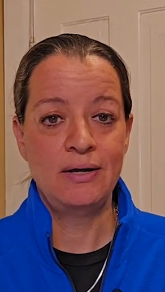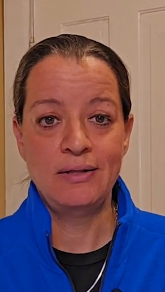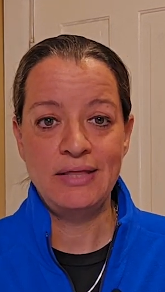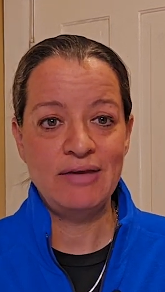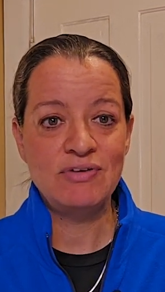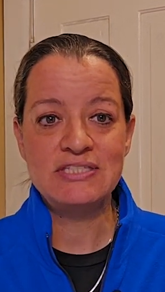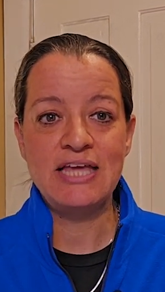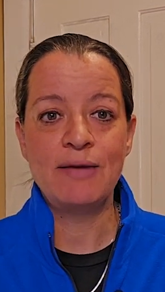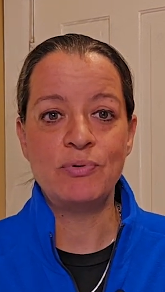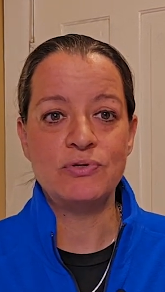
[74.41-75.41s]
They give
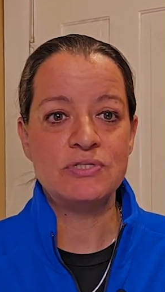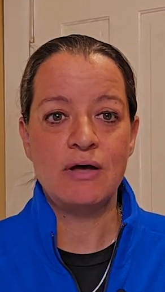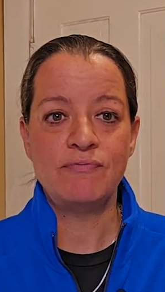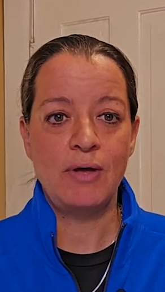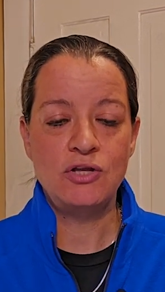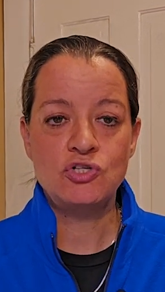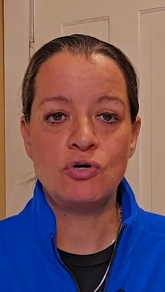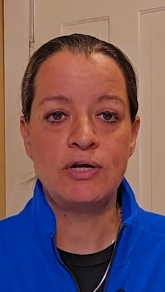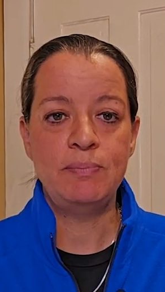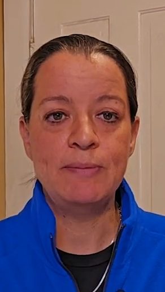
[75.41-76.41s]
examples of
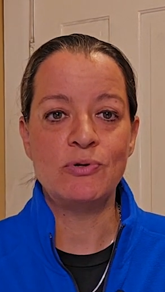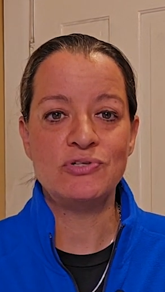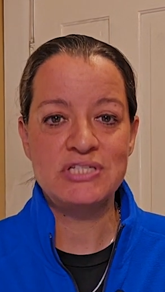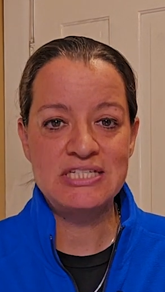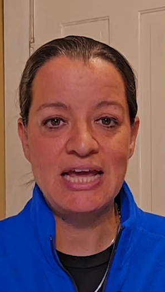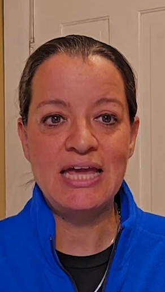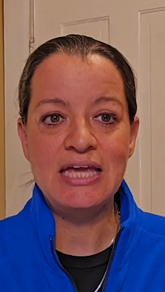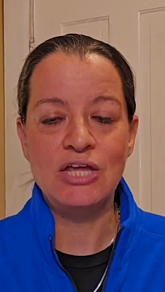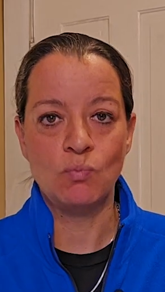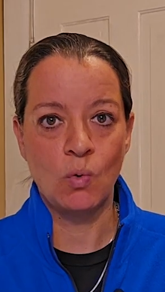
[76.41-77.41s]
ensuring people stay
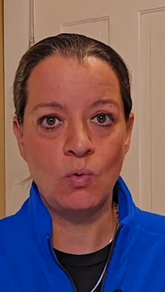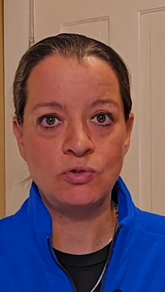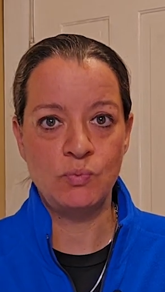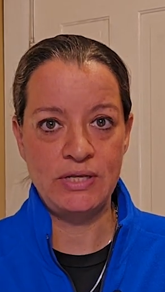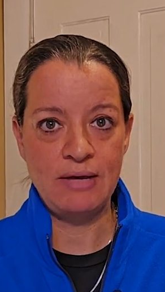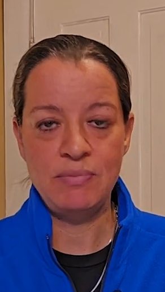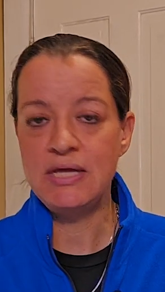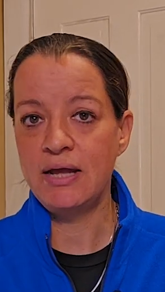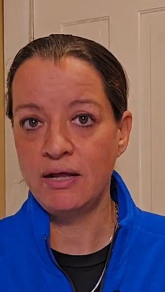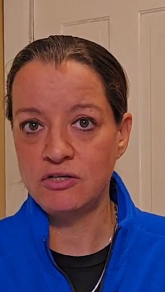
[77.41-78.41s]
enrolled when they
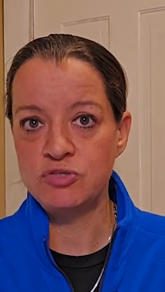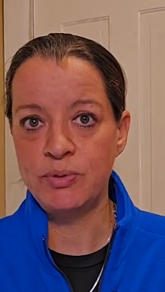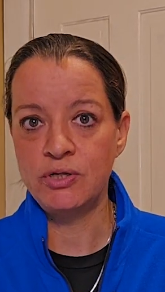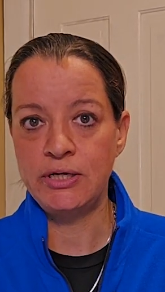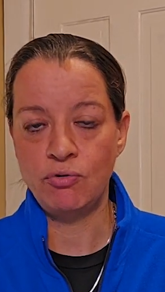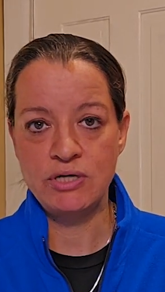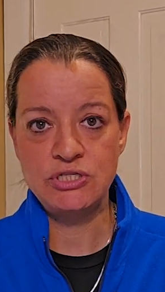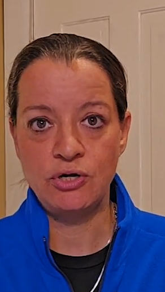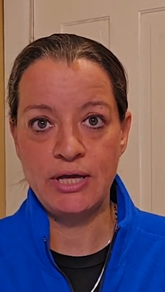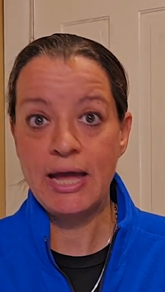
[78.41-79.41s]
meet eligibility
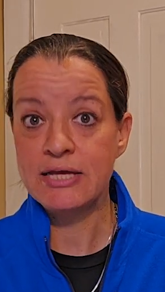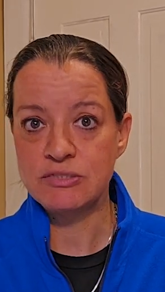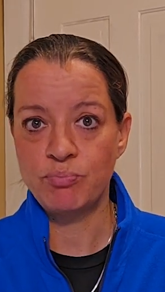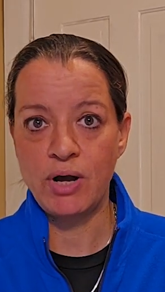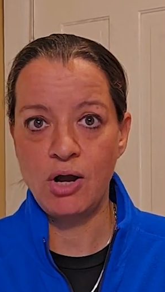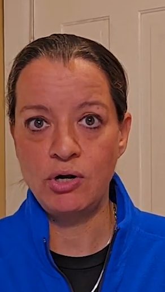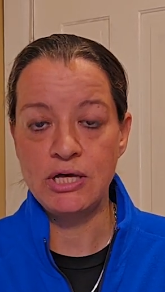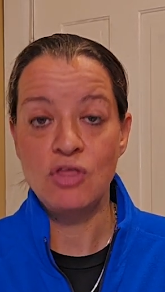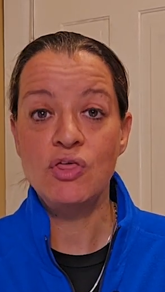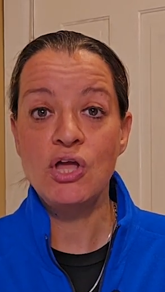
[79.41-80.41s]
criteria as a
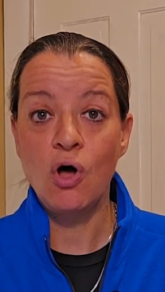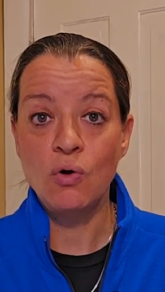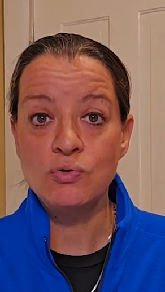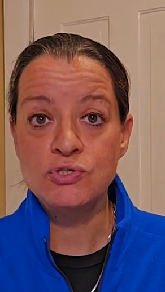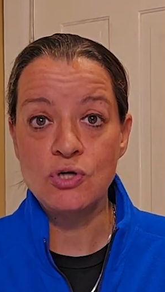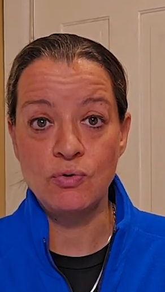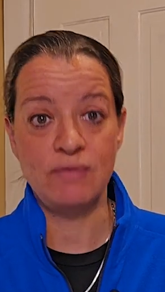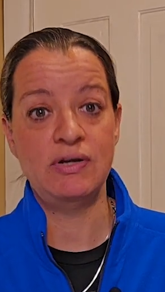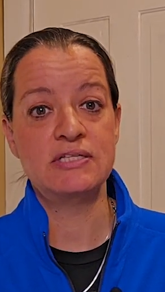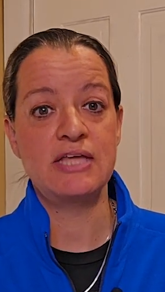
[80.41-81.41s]
priority. They also give
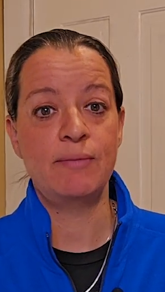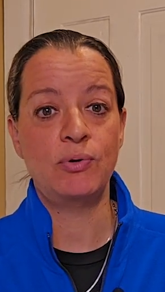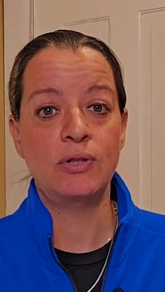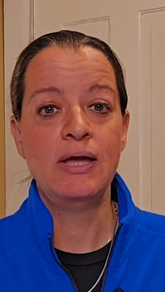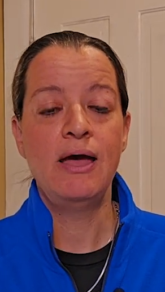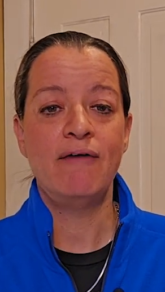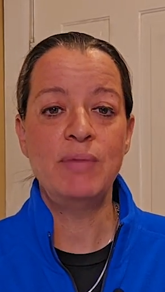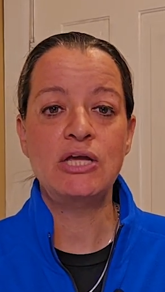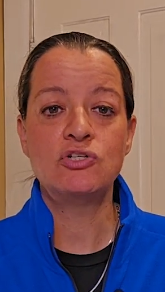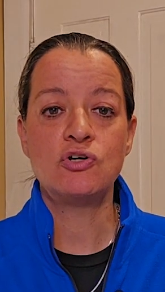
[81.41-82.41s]
an example of
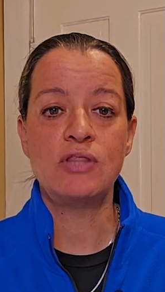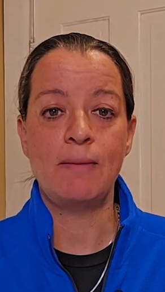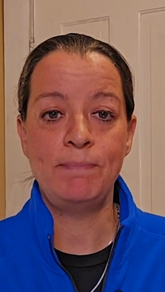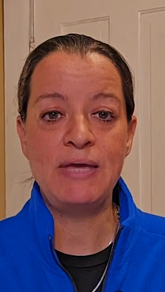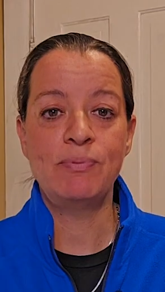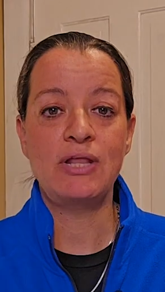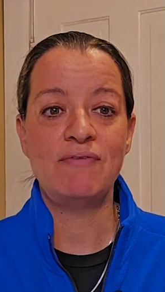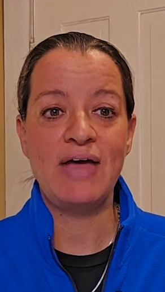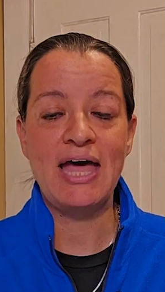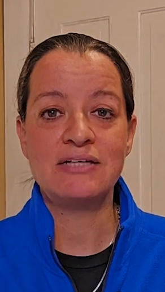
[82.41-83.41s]
making sure that people have
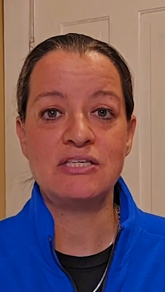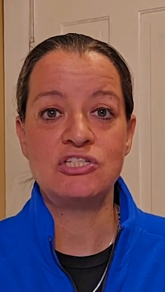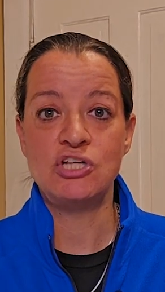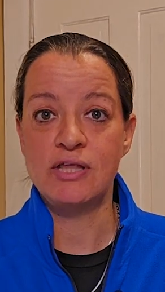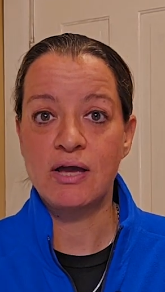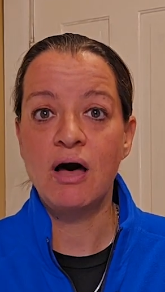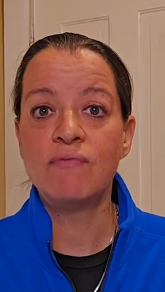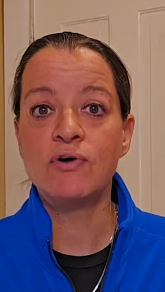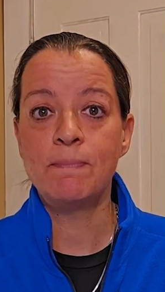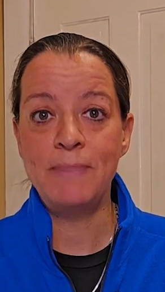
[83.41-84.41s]
access to the
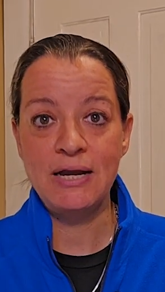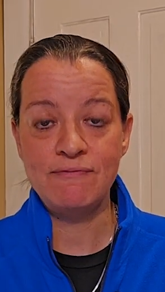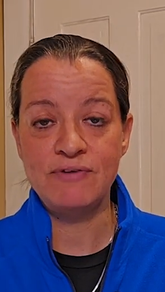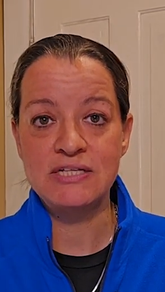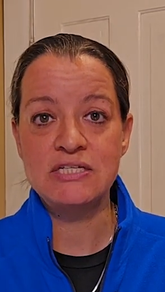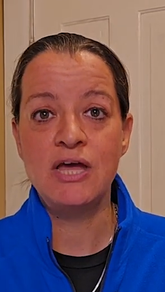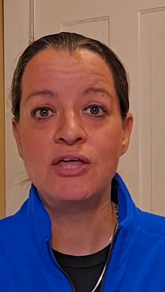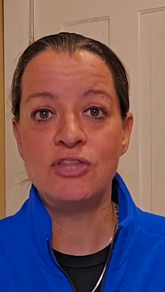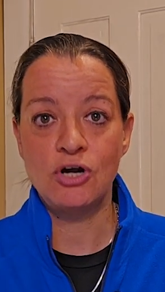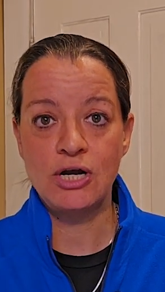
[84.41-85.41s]
covered benefits
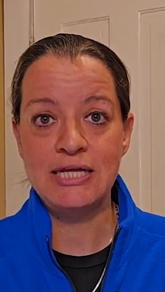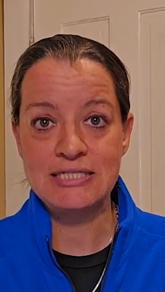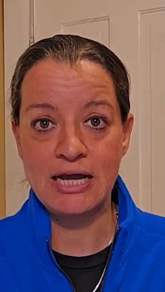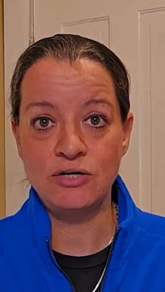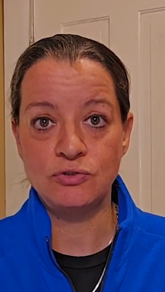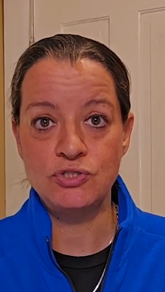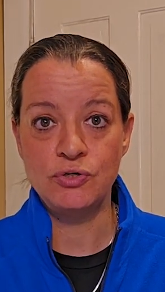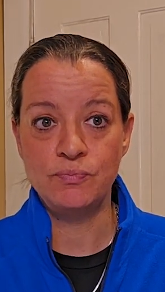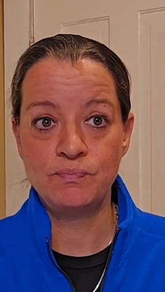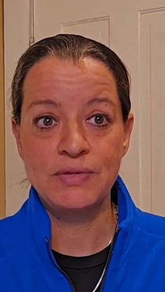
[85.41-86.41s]
they're entitled
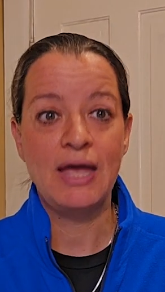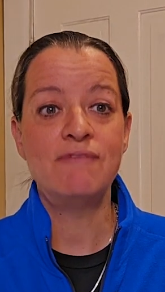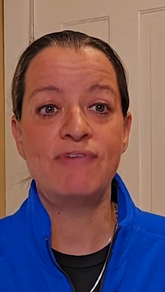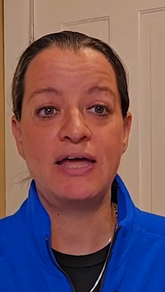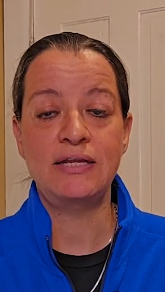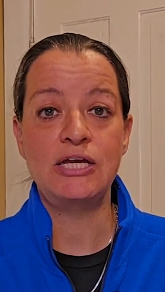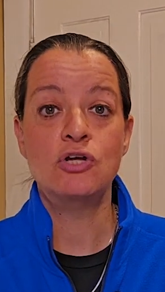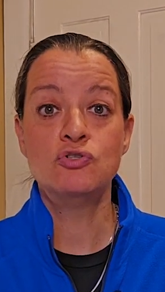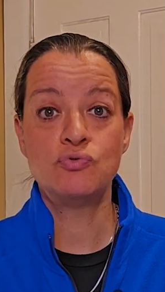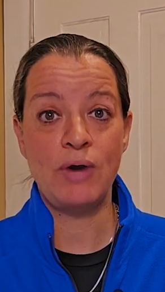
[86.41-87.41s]
to. And finally,
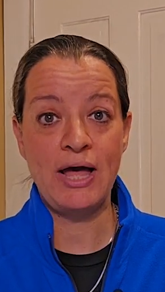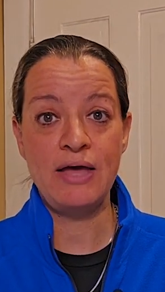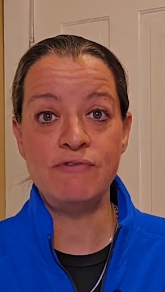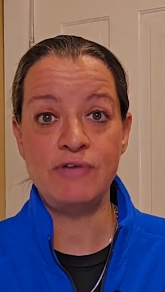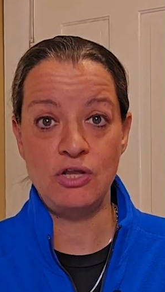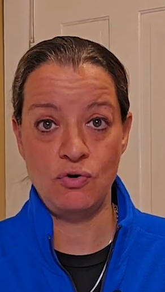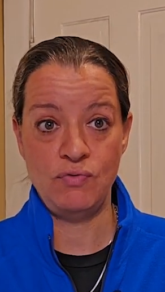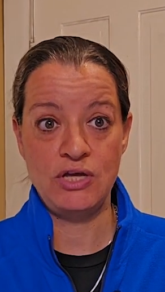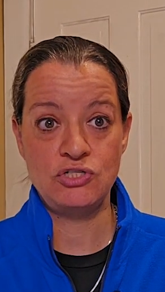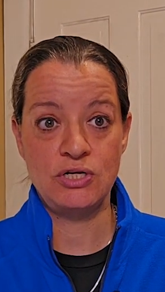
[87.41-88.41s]
drive
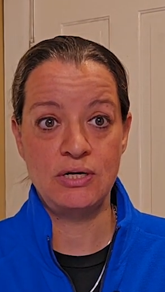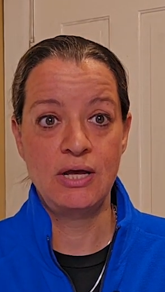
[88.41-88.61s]
innovation.